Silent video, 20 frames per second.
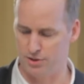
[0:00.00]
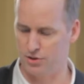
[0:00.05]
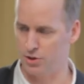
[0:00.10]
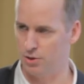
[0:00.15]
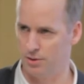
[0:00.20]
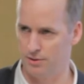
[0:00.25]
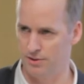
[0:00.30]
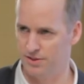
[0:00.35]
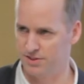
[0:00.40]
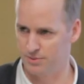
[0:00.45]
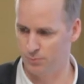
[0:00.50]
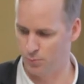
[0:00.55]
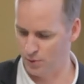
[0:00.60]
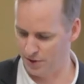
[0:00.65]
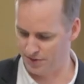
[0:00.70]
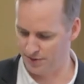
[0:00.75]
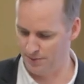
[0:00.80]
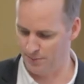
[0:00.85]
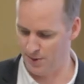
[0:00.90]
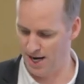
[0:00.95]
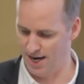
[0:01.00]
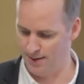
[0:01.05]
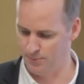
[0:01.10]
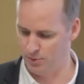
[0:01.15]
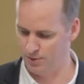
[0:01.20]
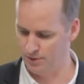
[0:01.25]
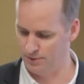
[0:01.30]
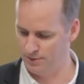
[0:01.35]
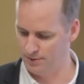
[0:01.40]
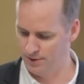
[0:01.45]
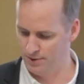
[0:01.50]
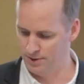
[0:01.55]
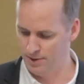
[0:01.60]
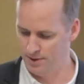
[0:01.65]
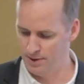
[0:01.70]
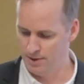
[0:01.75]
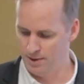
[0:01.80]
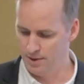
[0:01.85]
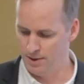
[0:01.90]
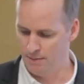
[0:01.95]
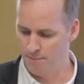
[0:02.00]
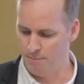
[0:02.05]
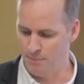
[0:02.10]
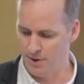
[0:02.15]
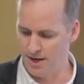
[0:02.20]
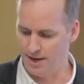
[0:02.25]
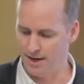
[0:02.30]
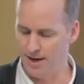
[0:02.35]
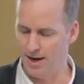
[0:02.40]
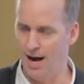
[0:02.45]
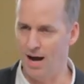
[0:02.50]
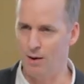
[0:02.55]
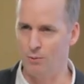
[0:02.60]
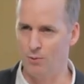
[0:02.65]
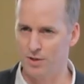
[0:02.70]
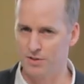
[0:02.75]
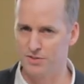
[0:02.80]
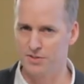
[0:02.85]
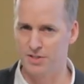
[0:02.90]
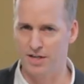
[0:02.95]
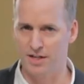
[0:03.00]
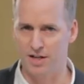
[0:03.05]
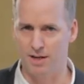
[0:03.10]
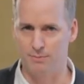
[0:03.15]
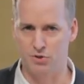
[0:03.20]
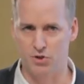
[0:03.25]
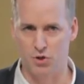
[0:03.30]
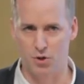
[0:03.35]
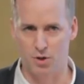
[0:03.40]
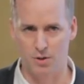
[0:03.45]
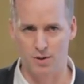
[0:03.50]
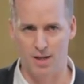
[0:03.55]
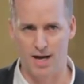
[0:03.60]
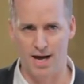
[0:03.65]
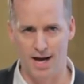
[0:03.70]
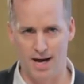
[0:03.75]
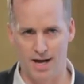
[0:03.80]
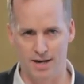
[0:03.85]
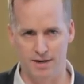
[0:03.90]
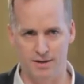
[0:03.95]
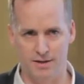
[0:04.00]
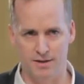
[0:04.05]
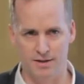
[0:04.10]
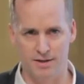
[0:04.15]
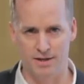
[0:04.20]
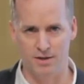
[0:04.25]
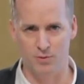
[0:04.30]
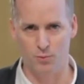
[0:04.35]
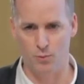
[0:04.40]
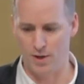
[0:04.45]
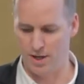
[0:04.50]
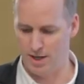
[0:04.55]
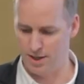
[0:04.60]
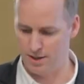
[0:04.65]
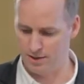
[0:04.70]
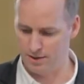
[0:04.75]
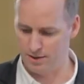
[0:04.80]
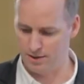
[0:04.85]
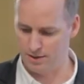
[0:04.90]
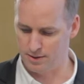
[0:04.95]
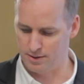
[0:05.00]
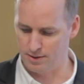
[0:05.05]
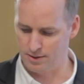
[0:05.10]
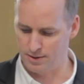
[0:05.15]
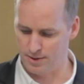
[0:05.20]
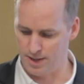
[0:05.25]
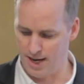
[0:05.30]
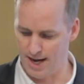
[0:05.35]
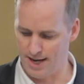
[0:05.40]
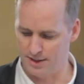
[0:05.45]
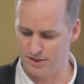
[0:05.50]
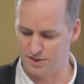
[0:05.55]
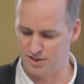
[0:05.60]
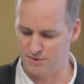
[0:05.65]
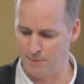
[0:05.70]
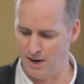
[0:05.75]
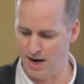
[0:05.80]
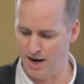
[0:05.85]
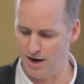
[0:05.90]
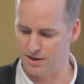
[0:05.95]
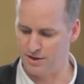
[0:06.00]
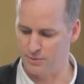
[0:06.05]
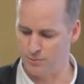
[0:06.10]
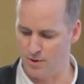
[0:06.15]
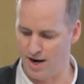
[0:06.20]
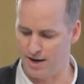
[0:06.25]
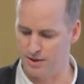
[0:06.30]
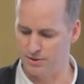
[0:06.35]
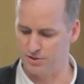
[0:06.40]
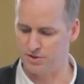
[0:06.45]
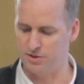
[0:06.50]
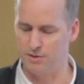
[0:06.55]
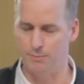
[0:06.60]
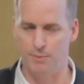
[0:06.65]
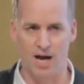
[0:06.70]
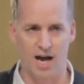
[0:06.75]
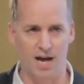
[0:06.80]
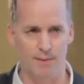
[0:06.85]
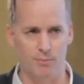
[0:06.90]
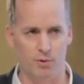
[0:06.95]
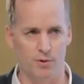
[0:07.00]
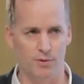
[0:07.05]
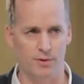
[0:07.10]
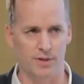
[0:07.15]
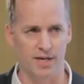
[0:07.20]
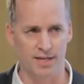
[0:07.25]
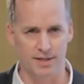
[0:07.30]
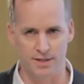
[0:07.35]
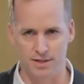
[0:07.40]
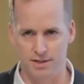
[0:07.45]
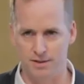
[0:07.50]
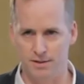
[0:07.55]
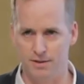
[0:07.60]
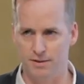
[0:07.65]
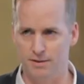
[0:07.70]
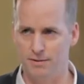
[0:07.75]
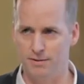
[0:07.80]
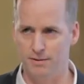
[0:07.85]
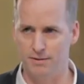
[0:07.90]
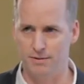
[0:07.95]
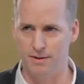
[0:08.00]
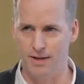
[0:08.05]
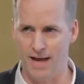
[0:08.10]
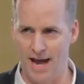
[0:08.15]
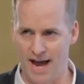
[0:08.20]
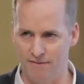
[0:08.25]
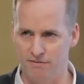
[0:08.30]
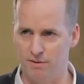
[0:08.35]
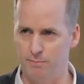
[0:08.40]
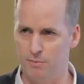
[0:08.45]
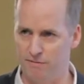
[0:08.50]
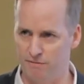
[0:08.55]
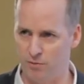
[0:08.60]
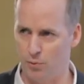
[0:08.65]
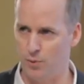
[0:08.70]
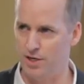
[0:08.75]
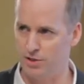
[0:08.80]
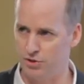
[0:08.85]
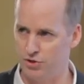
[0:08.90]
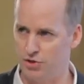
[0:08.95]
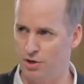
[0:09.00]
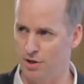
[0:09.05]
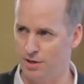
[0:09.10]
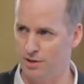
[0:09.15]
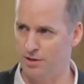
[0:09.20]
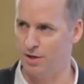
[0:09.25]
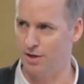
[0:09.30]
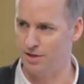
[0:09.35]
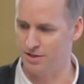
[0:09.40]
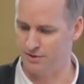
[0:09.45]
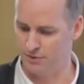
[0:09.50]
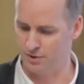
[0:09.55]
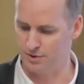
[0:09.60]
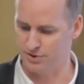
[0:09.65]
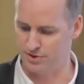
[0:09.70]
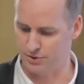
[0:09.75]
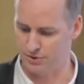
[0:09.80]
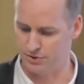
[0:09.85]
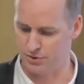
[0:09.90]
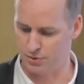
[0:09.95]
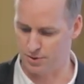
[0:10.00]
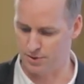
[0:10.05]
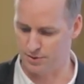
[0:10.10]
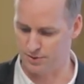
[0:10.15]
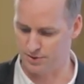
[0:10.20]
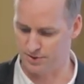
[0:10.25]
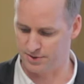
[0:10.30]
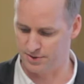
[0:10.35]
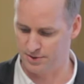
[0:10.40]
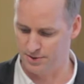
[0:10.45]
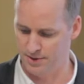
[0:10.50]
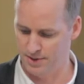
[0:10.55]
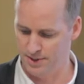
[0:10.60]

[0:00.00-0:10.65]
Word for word: journalism with the Bible, but I will say that I'm sure glad that when God inspired the writers of the Bible, he didn't have them avoid sharing controversial truths.